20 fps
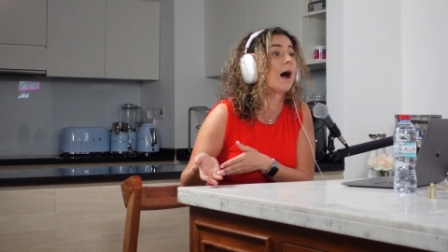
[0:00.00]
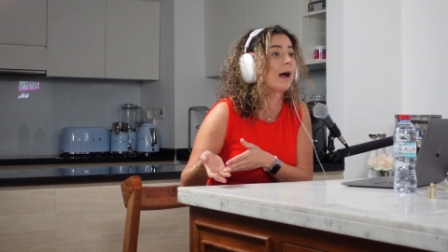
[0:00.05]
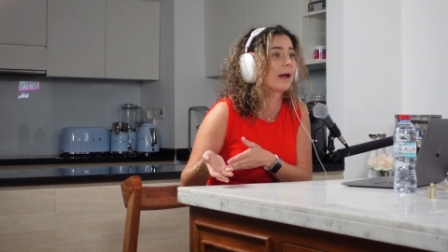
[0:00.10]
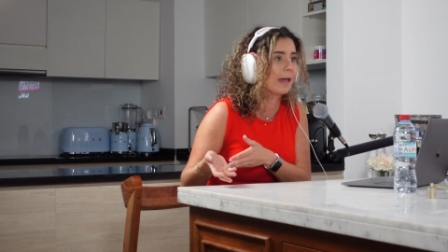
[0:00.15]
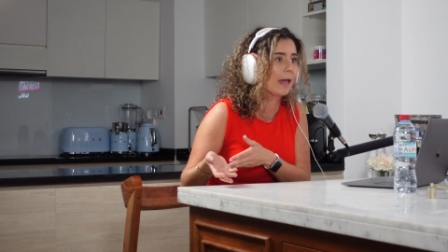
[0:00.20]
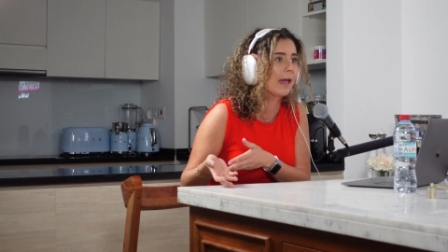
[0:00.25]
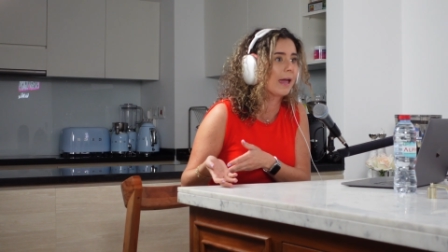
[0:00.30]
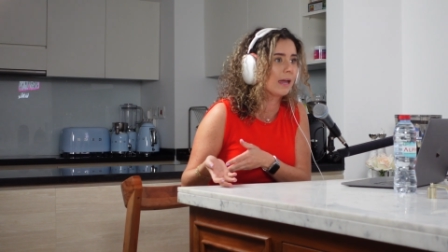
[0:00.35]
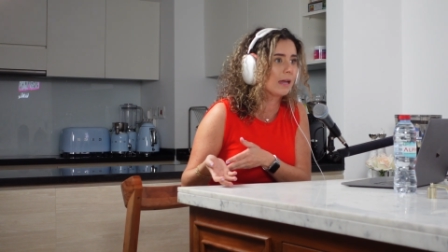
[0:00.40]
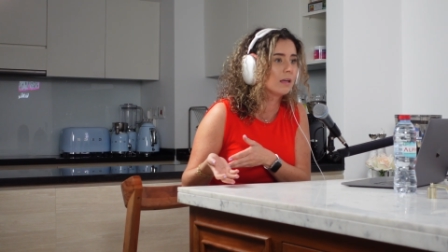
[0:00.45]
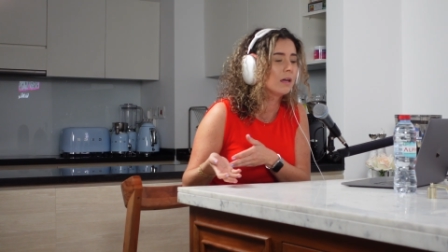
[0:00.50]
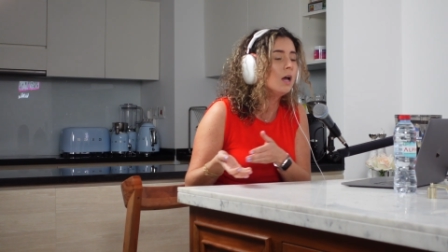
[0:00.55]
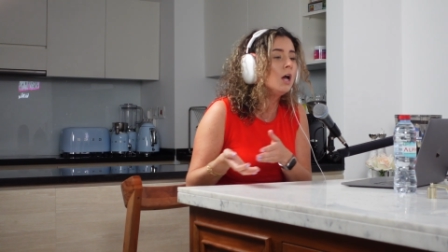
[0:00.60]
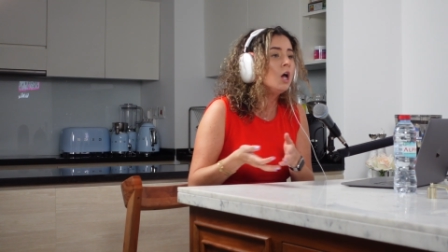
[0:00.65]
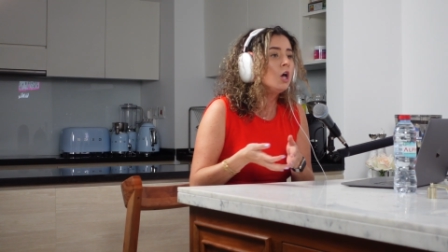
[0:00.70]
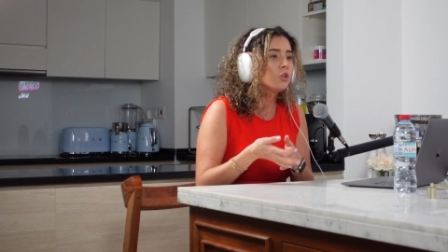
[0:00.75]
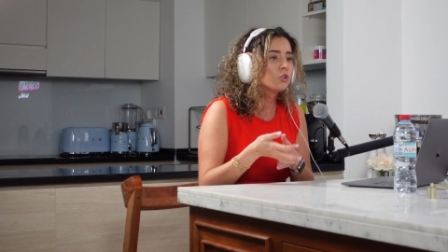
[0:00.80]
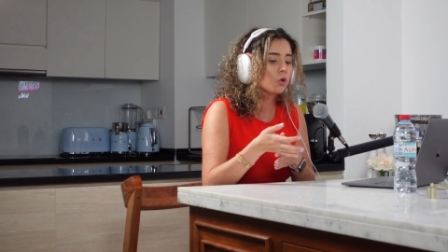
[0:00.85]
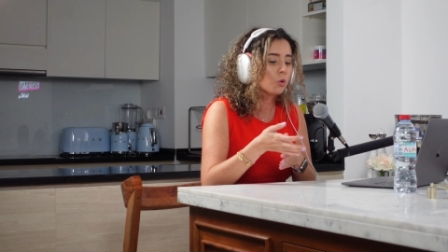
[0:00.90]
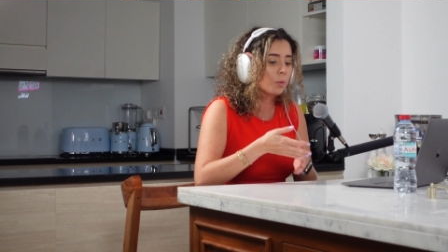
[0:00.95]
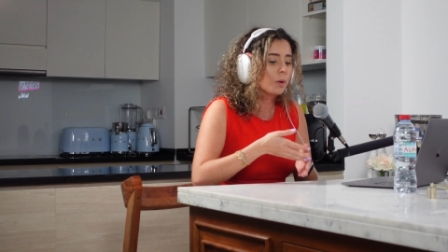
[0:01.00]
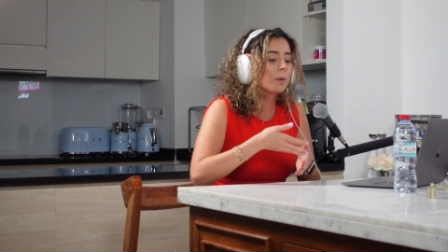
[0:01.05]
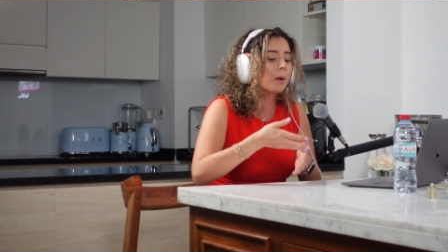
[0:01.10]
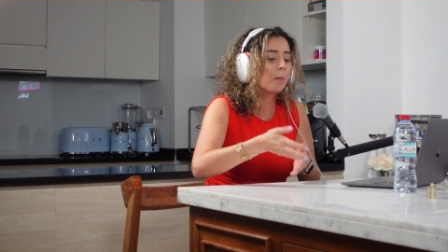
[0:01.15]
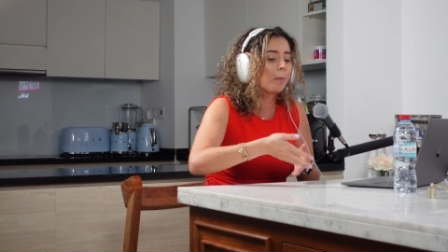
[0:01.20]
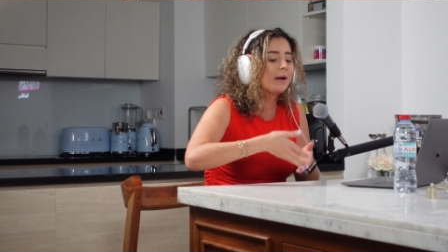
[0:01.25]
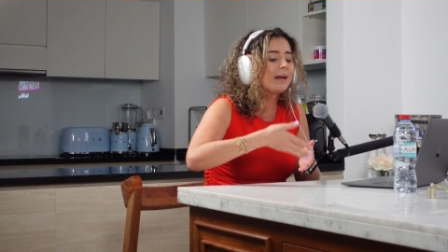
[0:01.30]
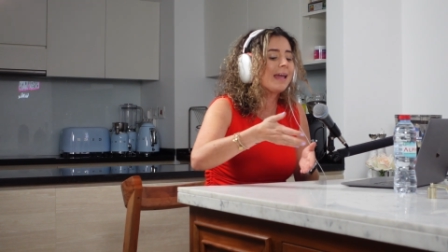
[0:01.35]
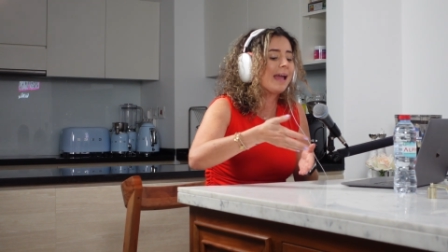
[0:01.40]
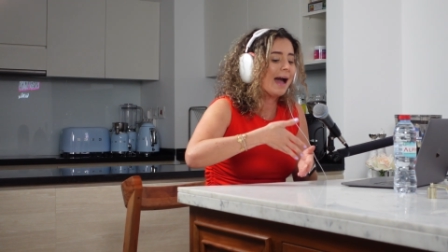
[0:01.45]
I ate. So we
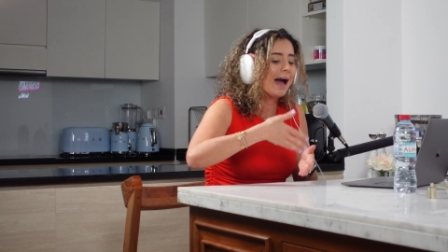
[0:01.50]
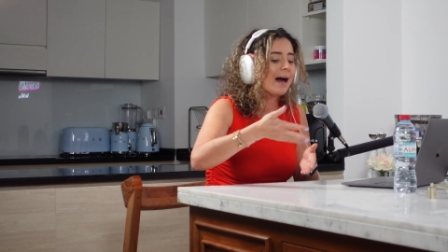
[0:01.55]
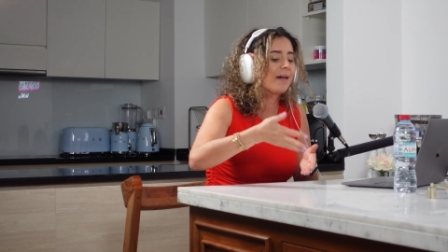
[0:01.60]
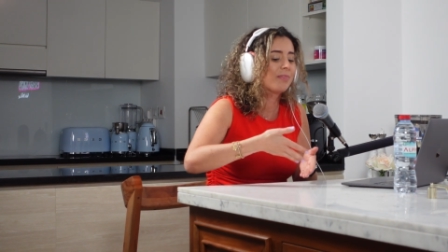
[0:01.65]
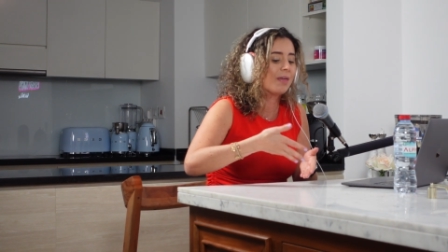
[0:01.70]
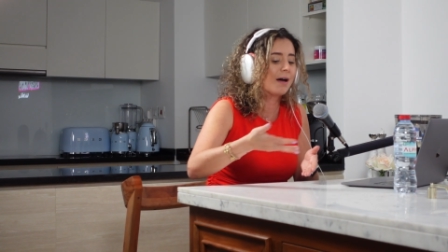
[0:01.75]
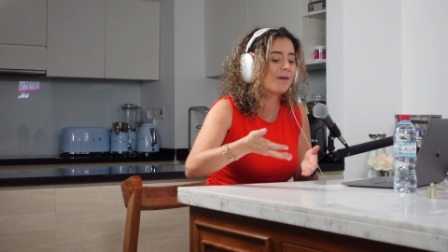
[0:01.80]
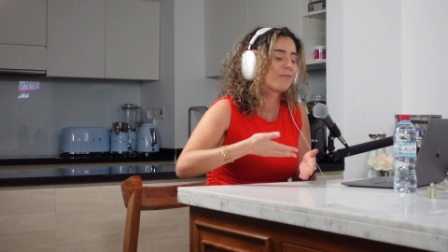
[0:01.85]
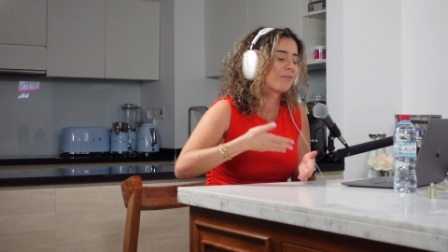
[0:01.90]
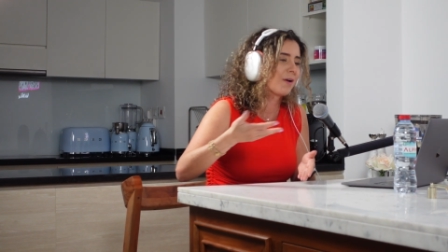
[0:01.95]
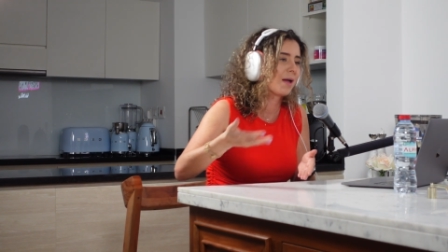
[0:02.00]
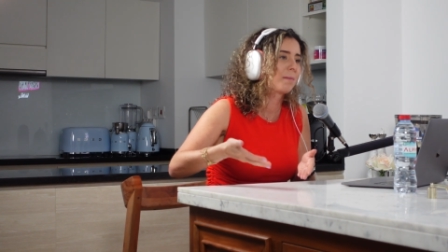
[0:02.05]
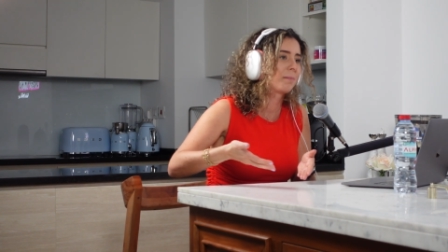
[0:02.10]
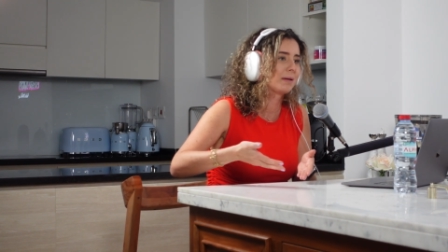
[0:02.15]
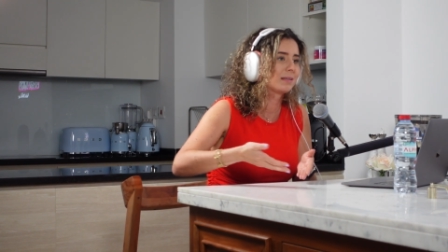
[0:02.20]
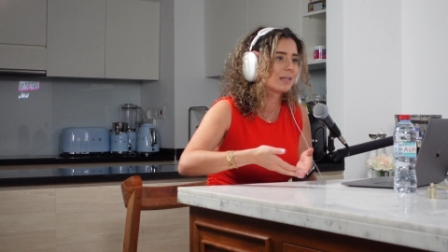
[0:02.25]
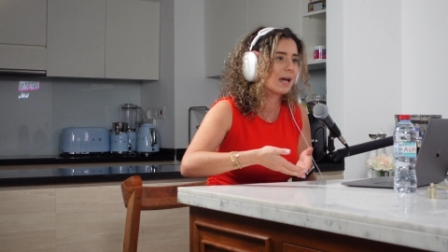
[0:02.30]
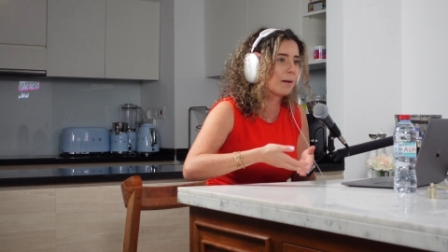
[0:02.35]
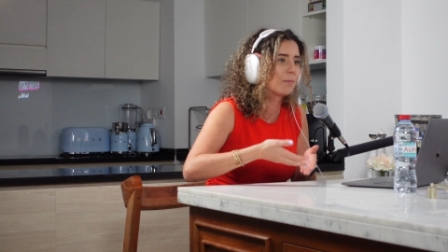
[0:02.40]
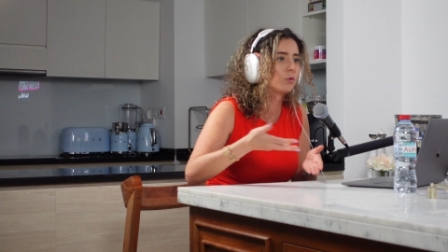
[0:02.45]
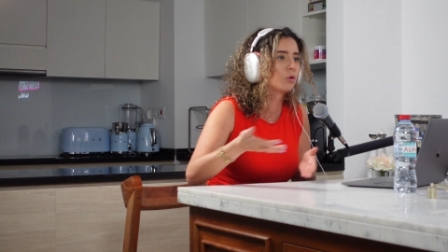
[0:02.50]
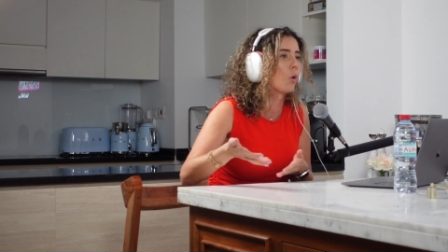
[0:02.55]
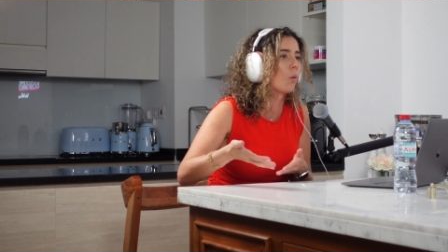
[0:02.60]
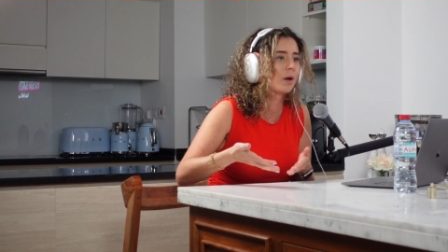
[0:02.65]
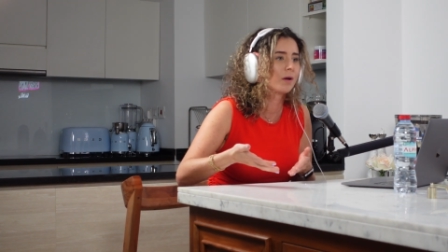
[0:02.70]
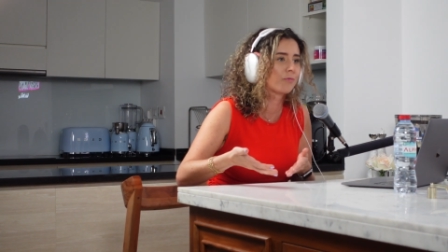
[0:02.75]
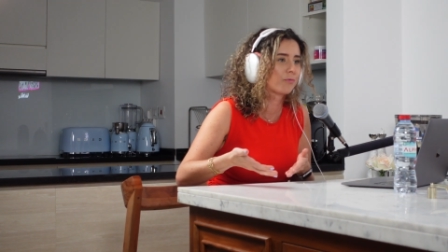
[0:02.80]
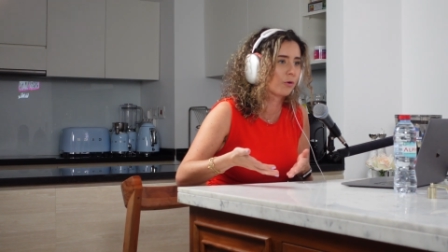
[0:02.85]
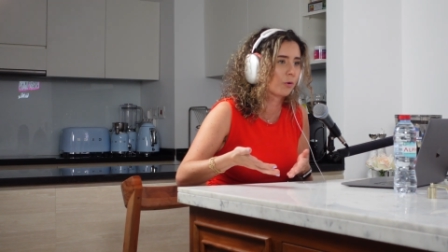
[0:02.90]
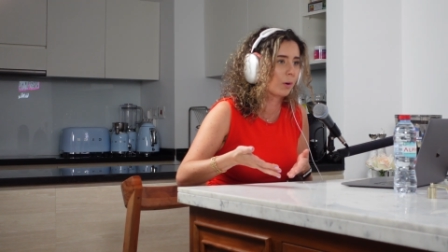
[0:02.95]
already had that family time
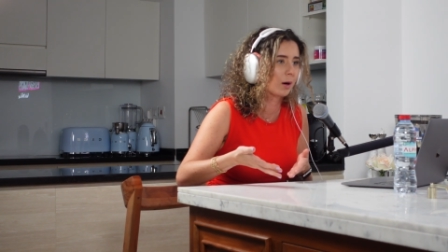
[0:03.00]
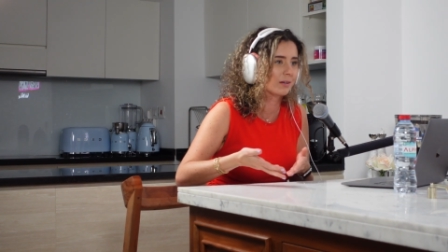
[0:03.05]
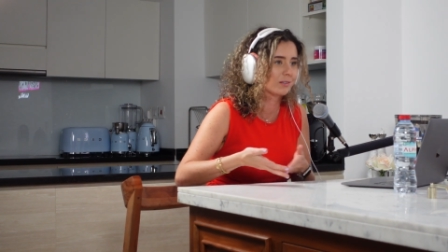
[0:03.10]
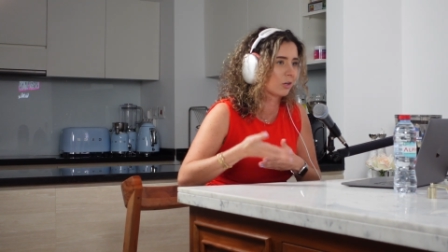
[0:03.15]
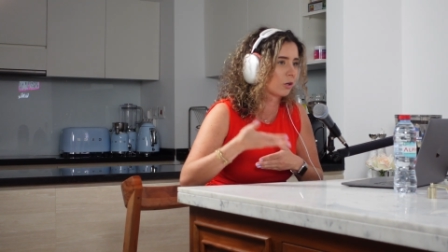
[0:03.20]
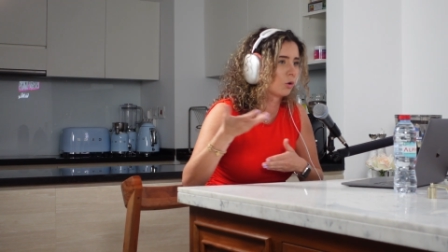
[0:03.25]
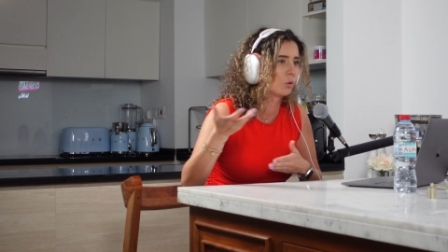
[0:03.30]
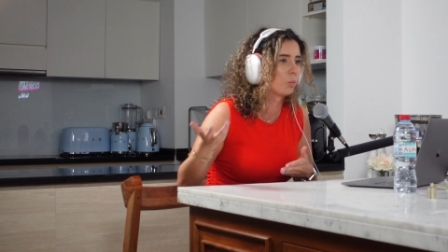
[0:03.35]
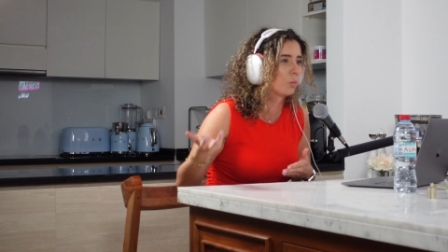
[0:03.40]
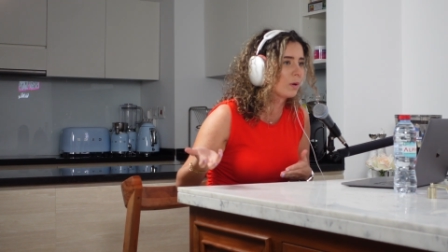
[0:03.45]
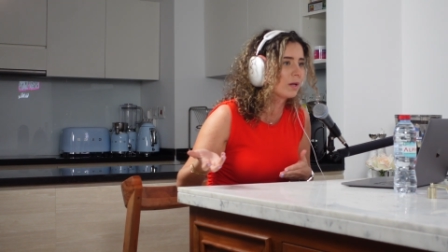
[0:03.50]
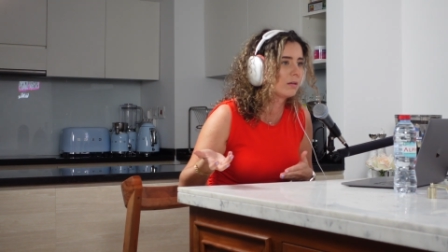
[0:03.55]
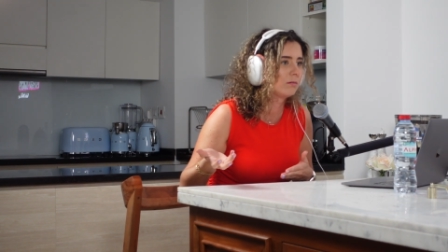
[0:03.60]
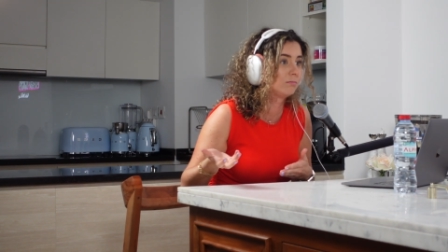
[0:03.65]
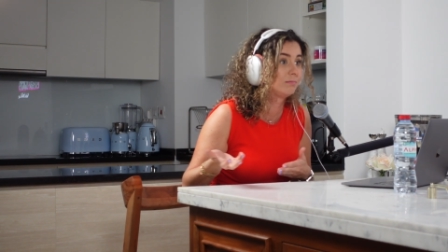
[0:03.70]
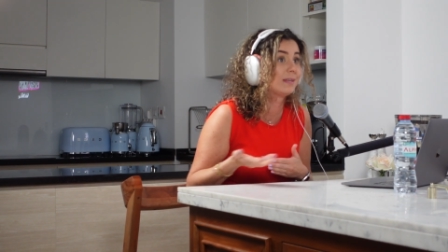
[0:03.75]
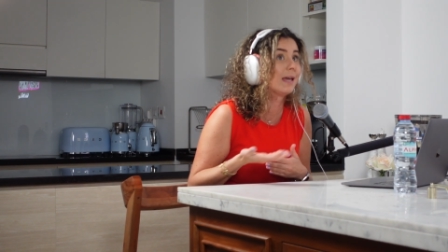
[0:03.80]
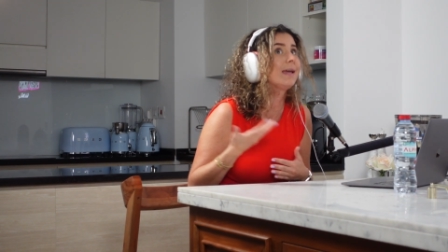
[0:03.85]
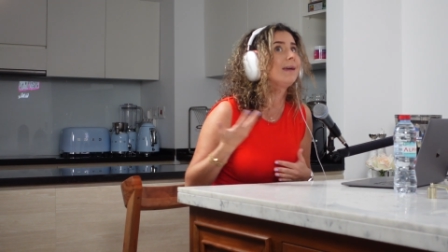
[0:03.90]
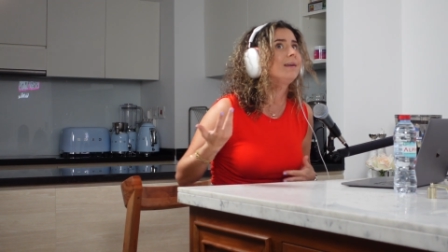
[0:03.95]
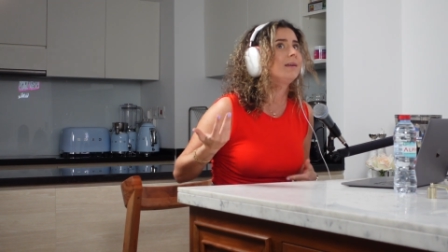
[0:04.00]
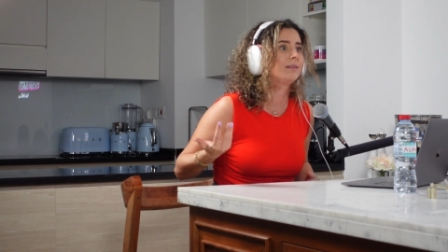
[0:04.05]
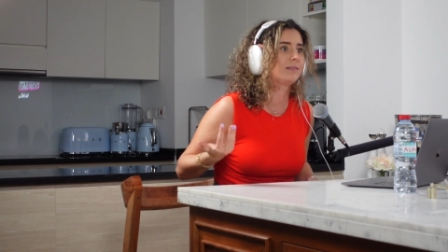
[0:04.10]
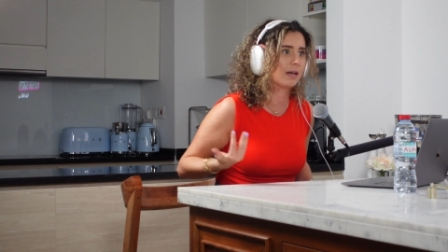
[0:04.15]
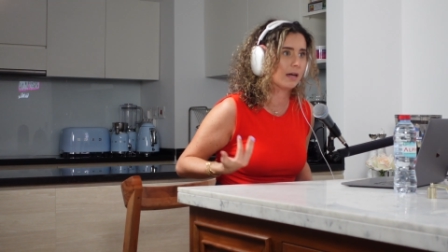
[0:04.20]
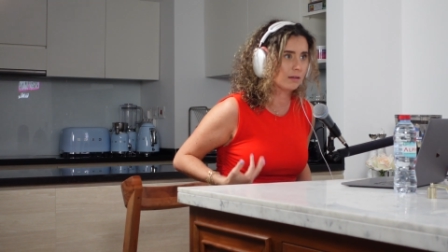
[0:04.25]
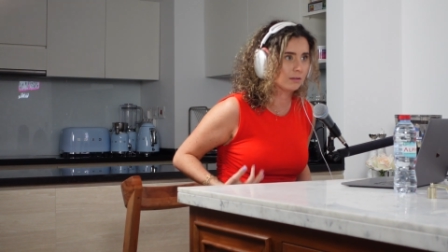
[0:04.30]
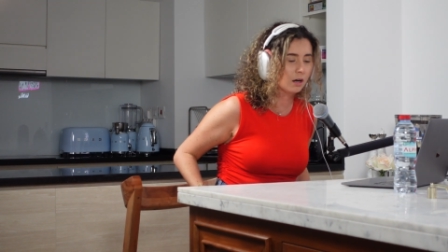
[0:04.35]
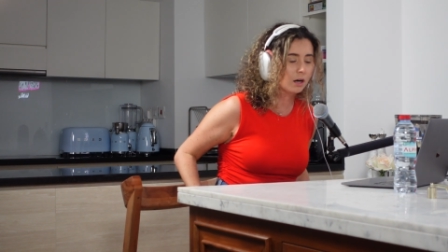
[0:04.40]
going for us on a week day to day,